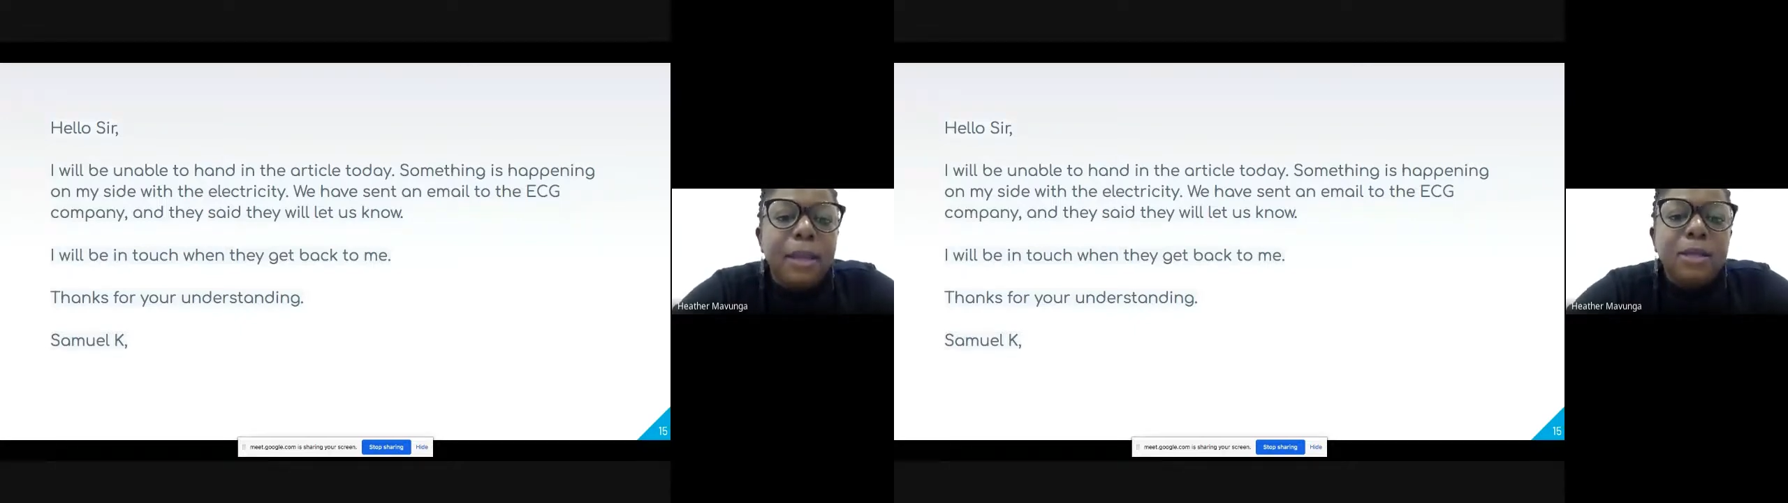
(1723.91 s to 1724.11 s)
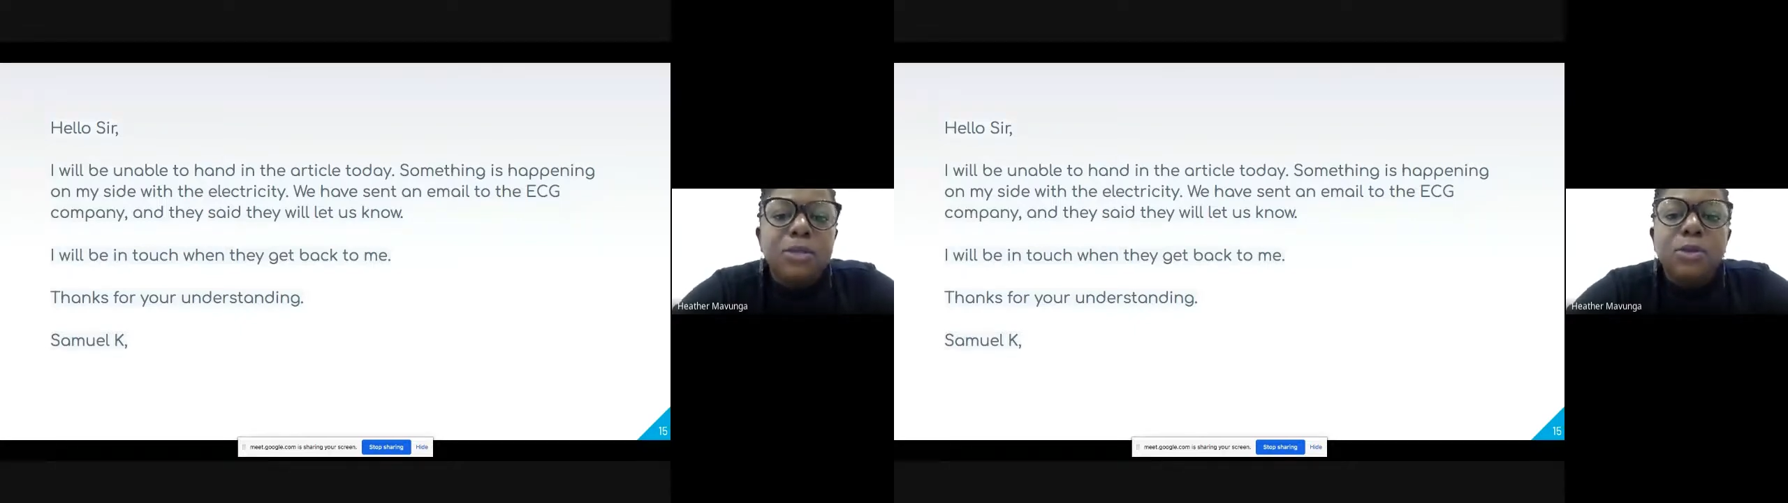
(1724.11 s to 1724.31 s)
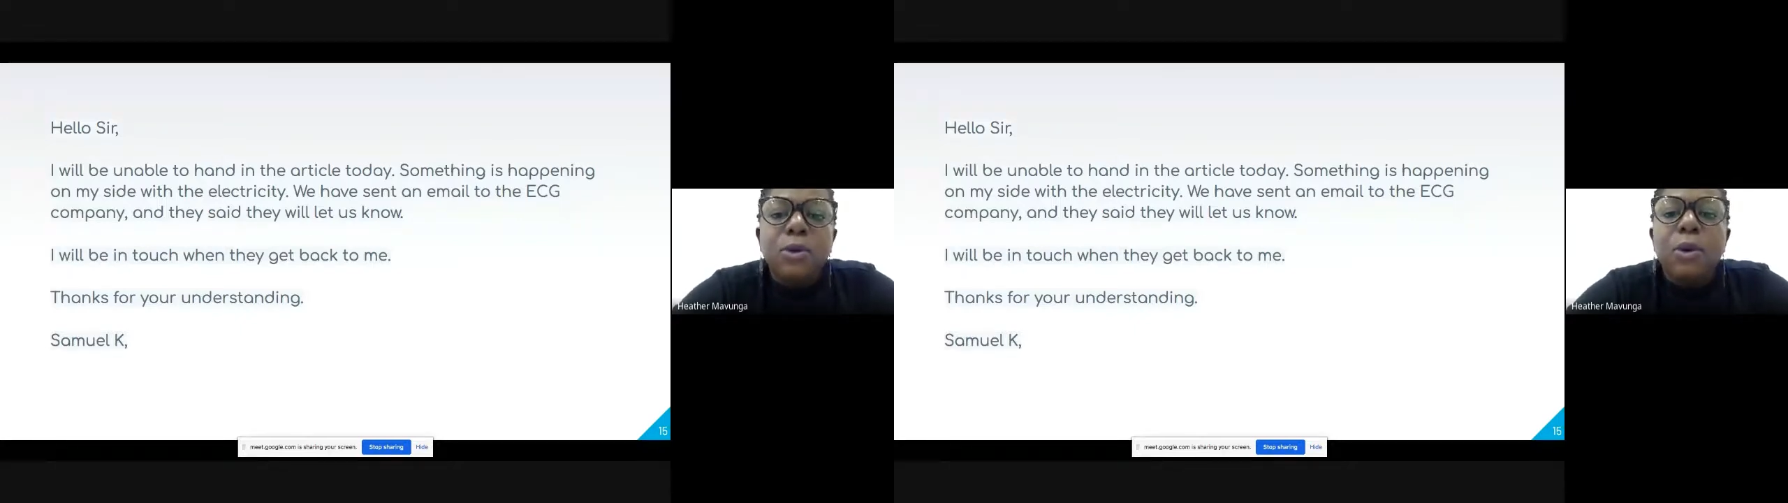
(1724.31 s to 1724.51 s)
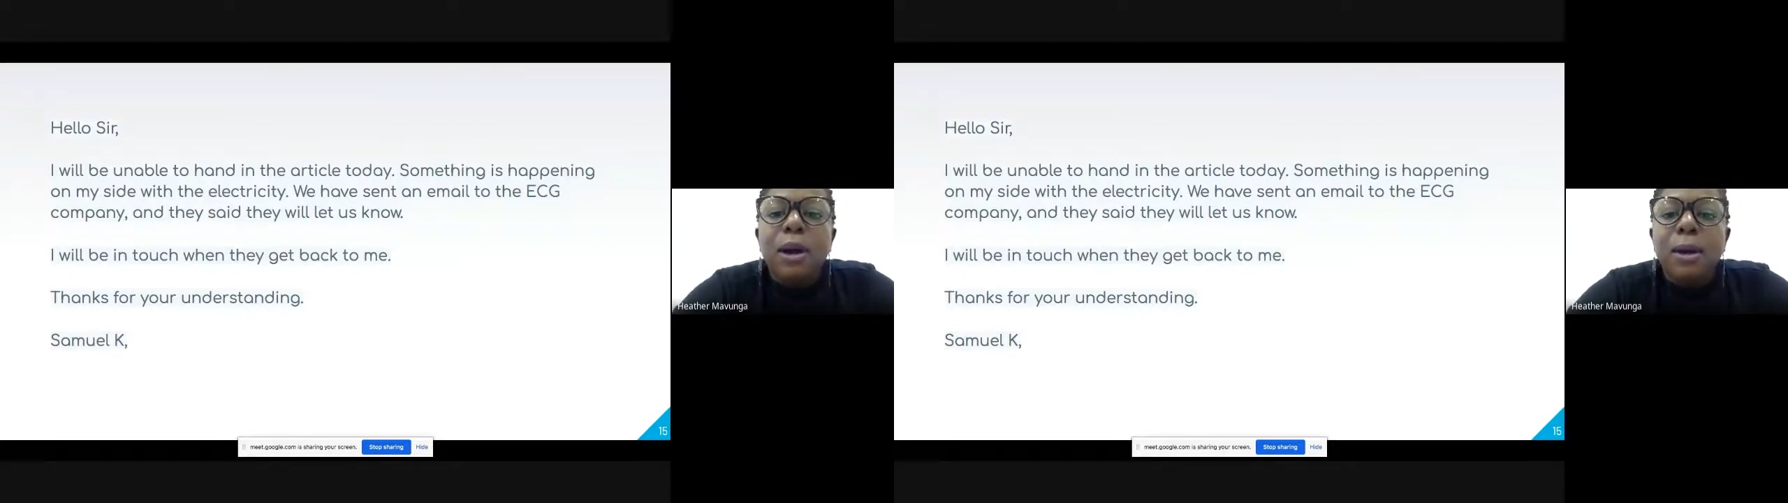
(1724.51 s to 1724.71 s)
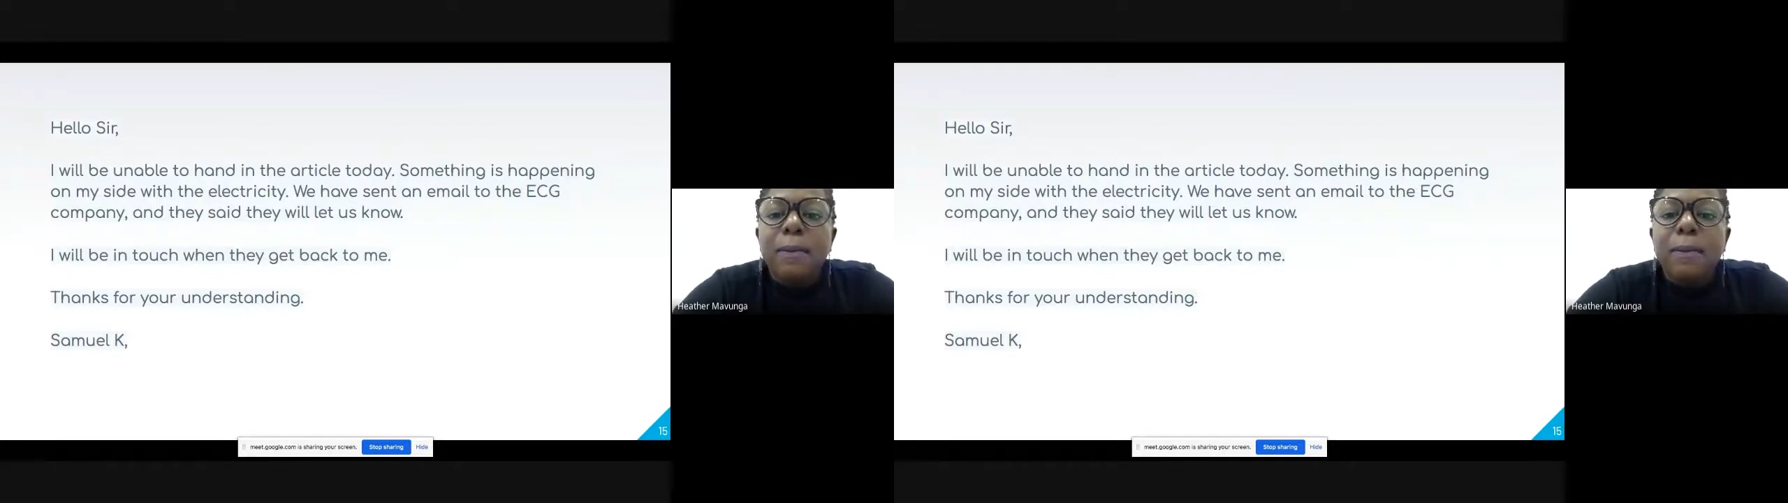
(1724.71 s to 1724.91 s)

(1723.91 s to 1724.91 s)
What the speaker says: So